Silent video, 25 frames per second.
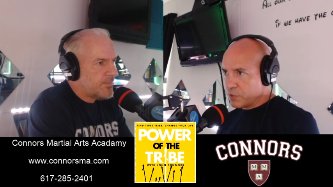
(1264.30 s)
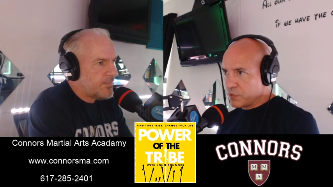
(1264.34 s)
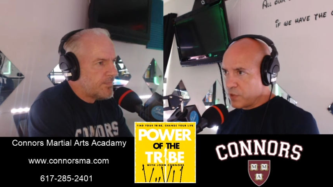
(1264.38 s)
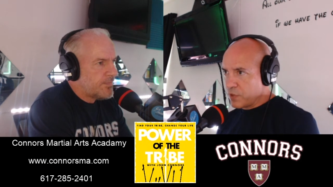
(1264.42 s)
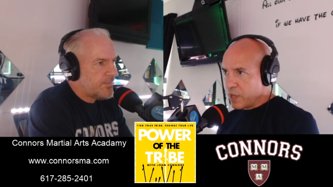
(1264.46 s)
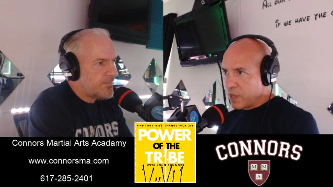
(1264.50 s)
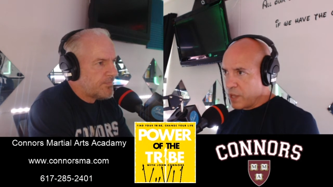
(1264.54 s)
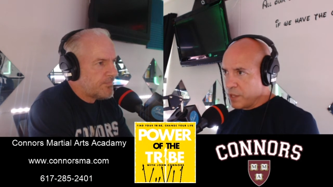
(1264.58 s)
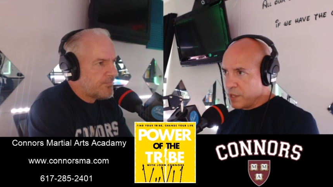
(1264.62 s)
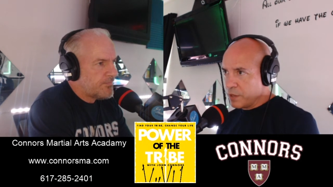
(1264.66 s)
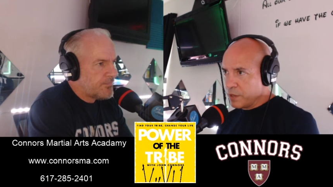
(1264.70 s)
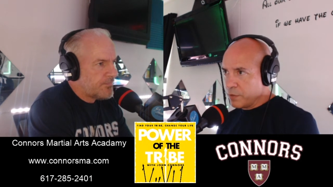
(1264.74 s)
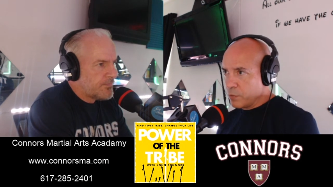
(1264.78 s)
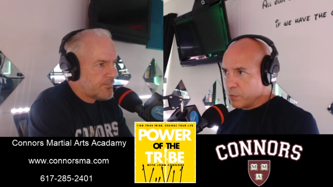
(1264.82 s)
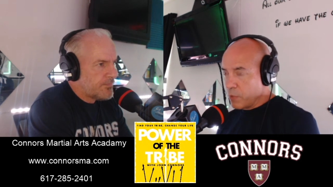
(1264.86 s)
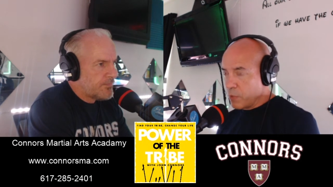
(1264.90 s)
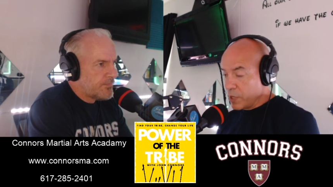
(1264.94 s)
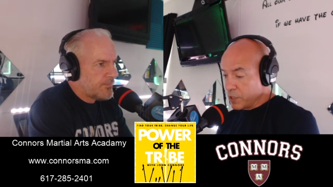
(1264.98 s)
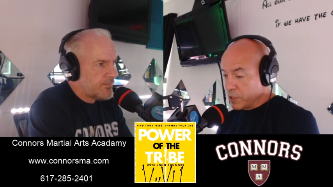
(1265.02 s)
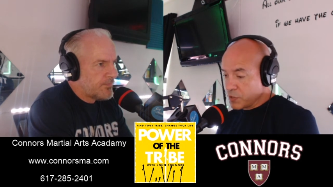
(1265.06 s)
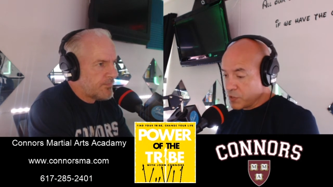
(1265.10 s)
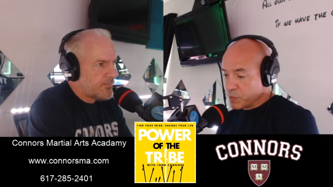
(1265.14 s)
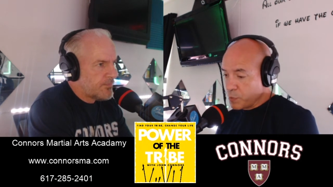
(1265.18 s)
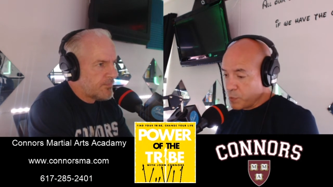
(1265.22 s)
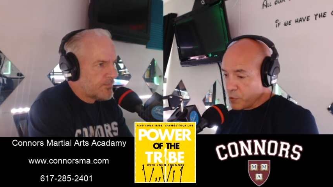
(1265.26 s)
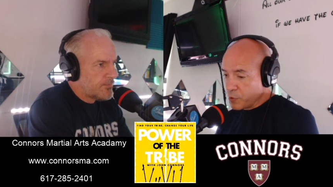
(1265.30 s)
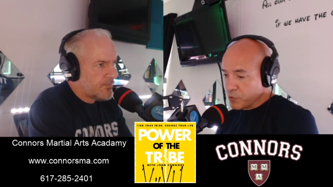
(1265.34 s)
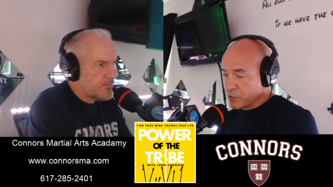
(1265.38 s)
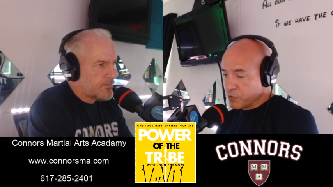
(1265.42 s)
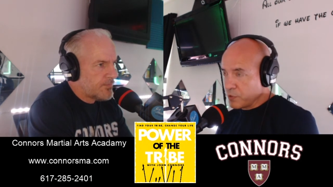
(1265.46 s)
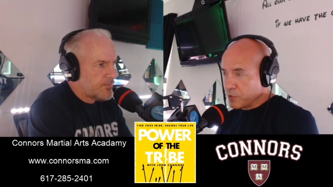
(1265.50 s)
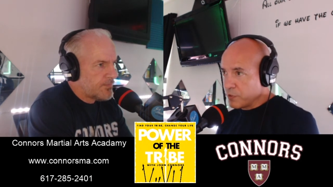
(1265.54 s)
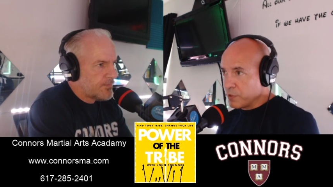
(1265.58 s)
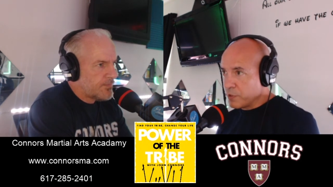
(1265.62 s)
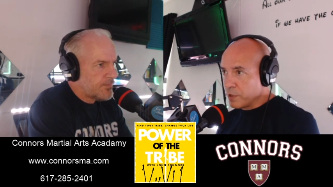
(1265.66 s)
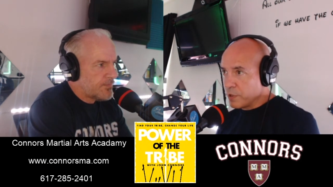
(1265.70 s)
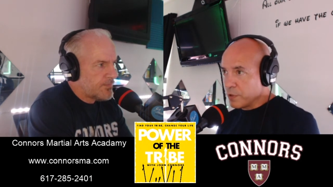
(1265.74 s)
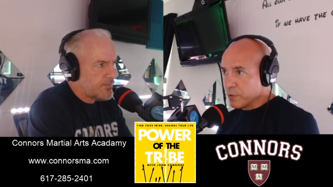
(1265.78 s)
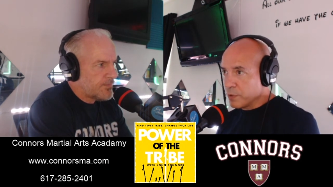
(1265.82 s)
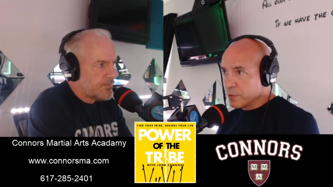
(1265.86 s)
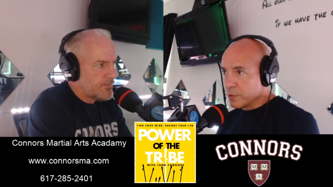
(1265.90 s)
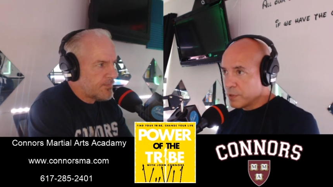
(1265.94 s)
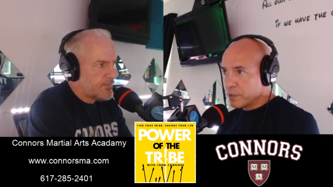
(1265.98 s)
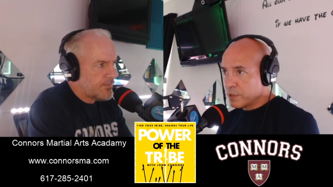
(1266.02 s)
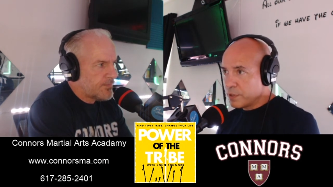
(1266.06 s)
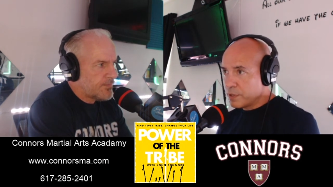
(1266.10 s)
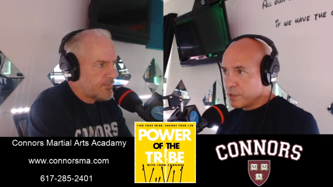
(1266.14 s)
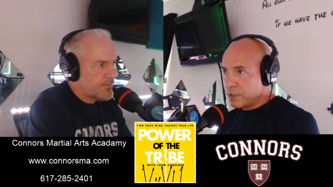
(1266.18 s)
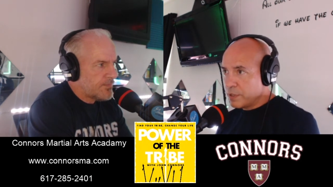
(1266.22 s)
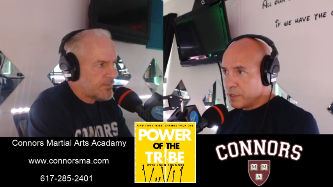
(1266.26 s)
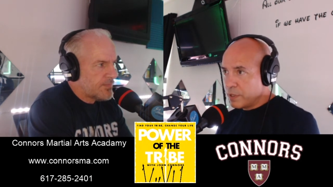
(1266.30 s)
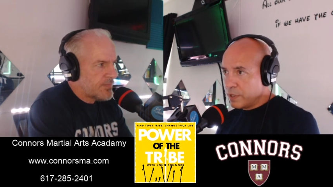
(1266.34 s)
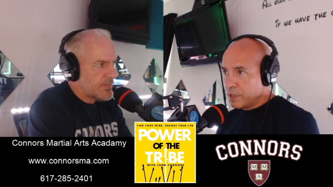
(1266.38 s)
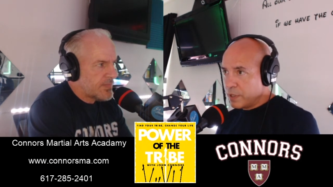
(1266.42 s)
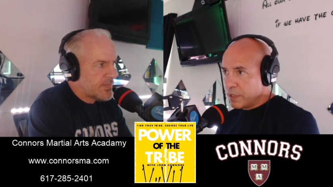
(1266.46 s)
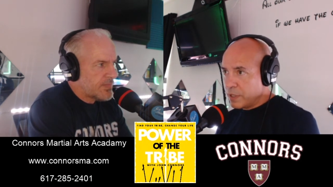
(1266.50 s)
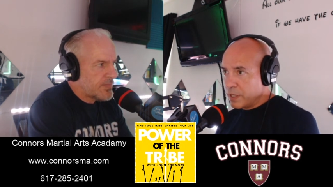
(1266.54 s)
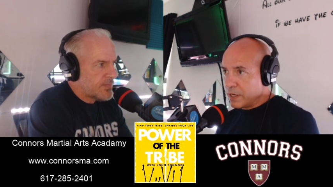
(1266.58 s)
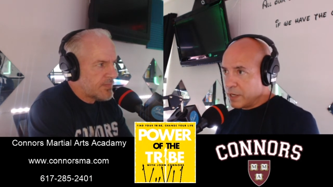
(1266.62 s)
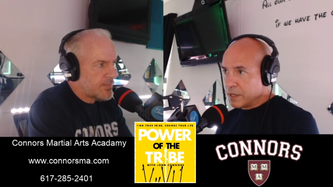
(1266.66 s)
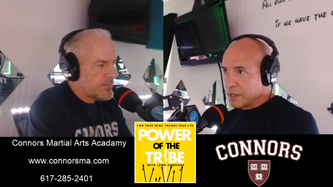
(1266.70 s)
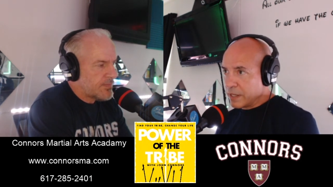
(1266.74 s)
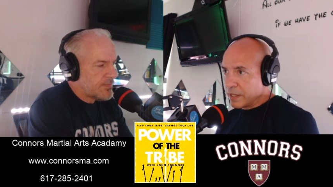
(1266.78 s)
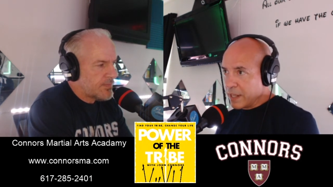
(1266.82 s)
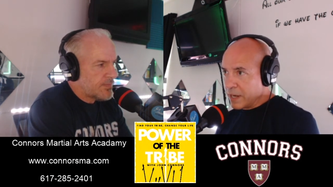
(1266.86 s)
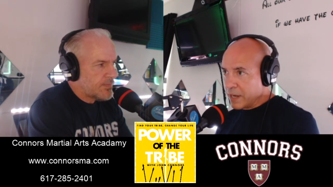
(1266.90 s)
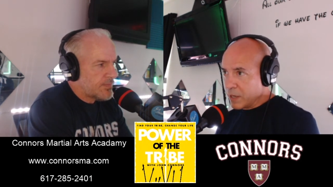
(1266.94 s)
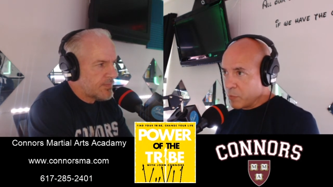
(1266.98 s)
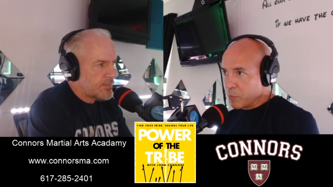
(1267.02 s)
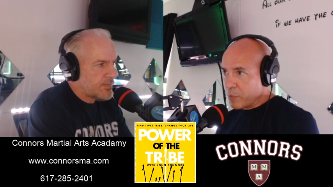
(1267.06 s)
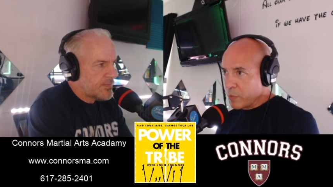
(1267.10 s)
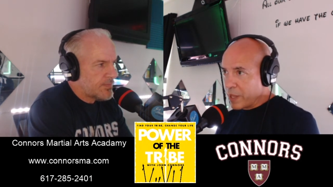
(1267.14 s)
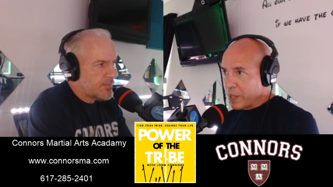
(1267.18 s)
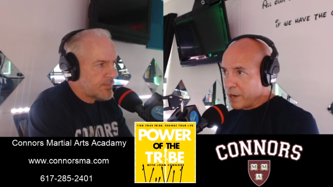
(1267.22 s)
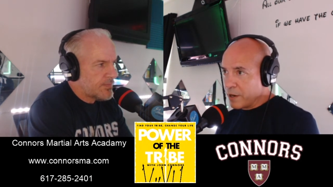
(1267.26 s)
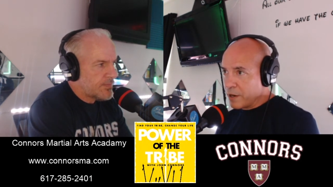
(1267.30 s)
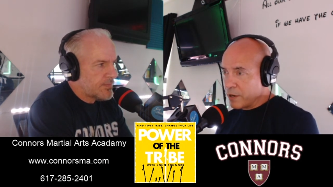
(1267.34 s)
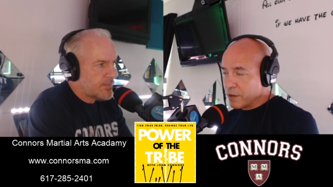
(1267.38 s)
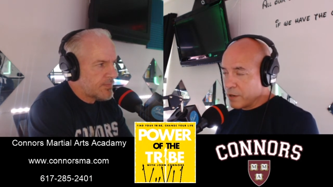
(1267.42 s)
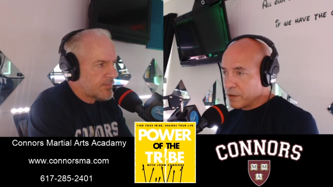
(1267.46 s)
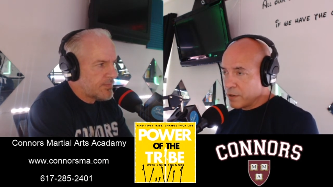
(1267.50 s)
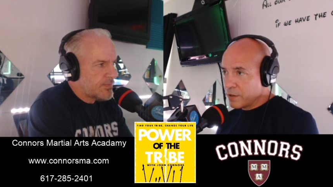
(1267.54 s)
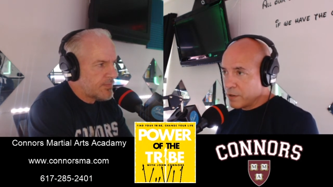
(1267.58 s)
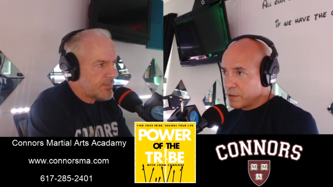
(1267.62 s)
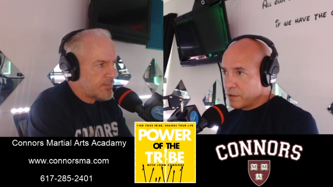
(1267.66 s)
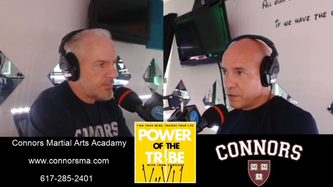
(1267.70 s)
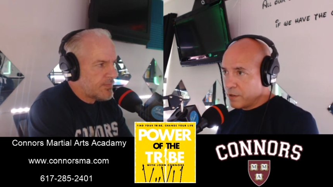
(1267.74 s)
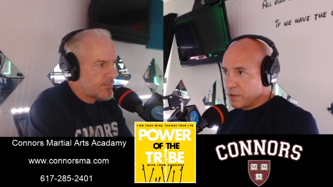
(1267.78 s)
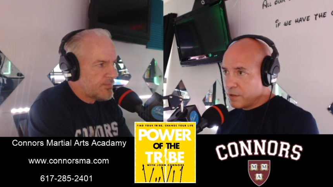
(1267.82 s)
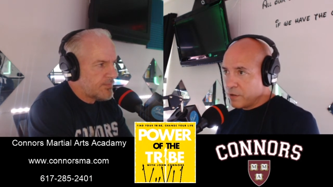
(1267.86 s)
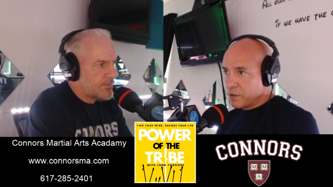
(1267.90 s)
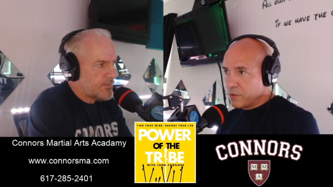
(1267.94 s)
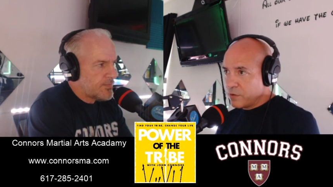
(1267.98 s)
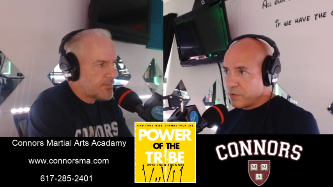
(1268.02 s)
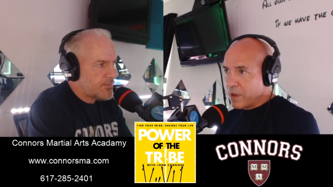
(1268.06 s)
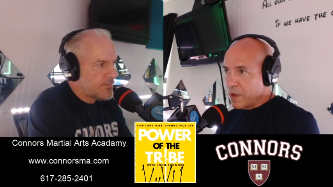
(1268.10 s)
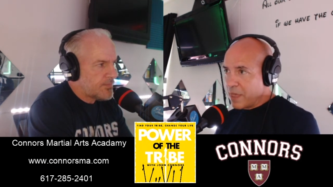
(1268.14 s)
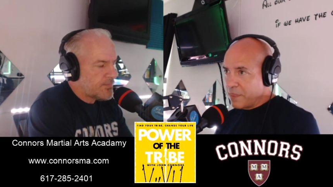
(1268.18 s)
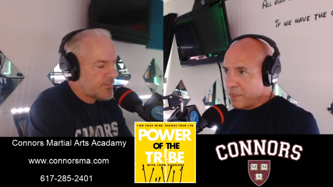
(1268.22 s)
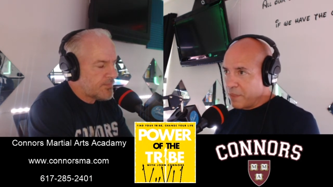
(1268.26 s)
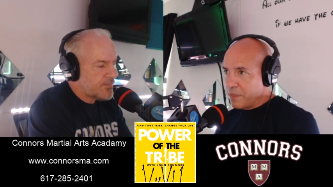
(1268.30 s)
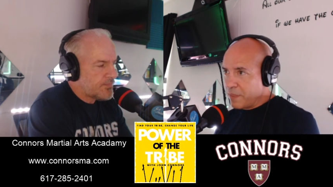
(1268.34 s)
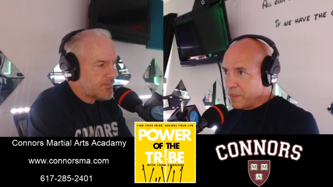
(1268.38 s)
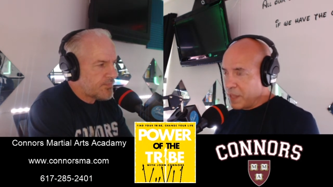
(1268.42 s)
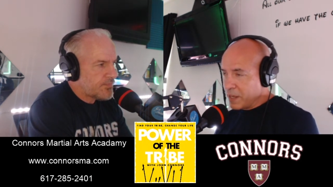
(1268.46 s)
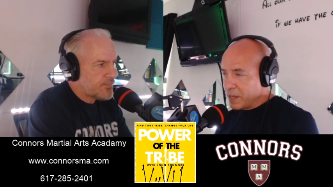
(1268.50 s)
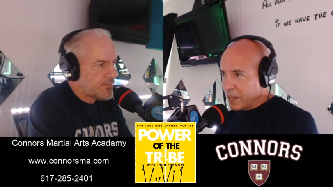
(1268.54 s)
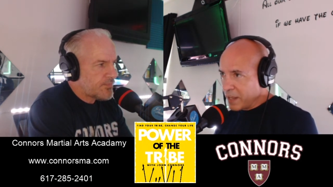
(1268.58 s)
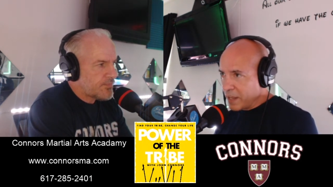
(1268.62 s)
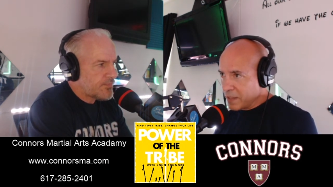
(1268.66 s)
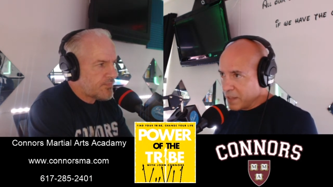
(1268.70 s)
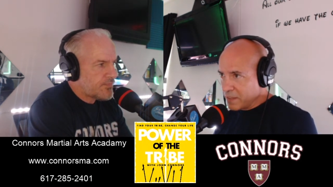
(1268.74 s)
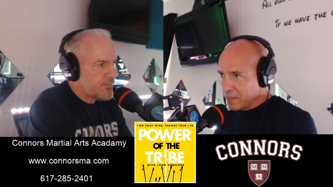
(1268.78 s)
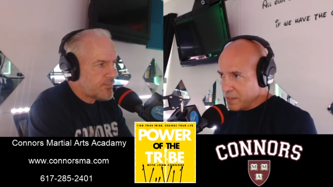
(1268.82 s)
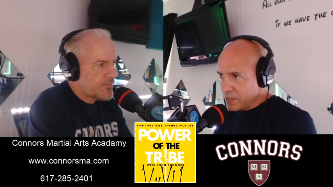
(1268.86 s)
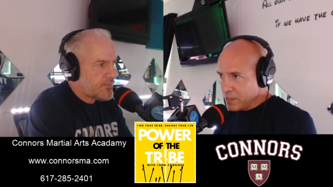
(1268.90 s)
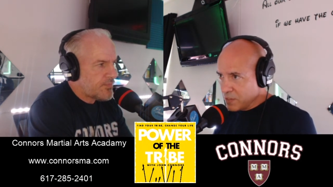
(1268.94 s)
Speaker 1: on what you're supposed to do and getting better, rather than like these